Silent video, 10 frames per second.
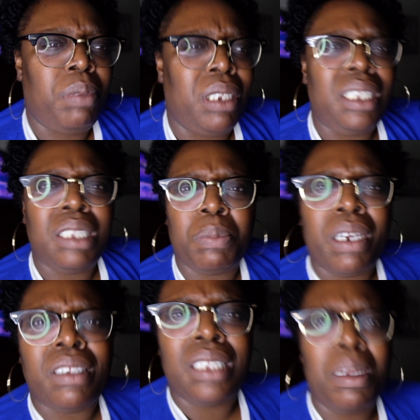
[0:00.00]
But these
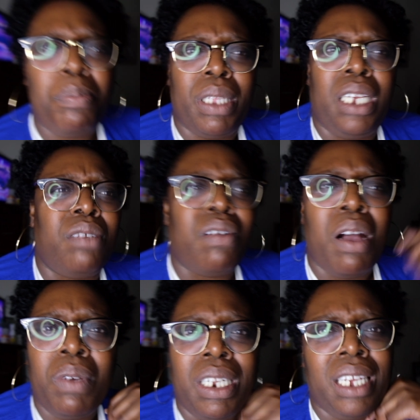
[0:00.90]
parents, they're playing
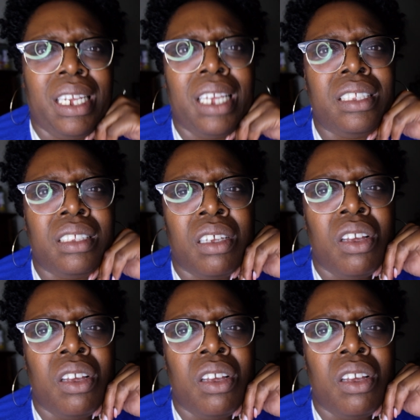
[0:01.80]
around with their kids.